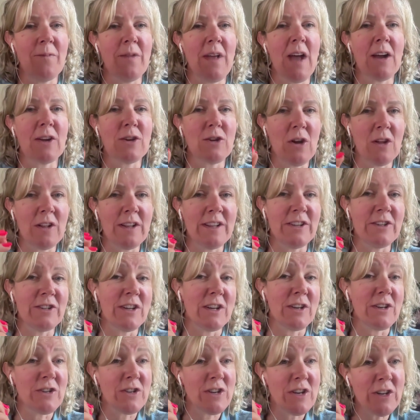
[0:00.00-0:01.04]
acknowledge
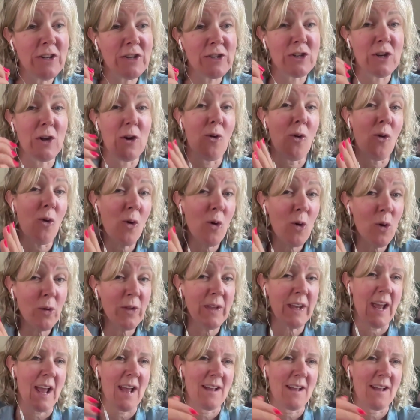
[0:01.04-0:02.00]
and nurture all the